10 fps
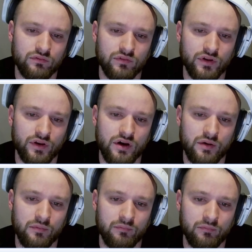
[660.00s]
went up.
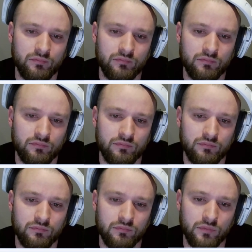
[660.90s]

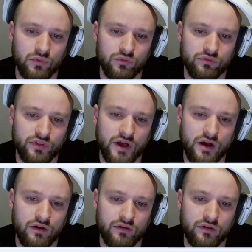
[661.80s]
Moved
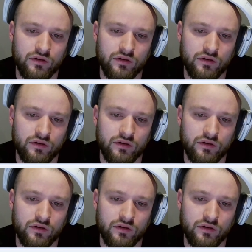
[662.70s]
down,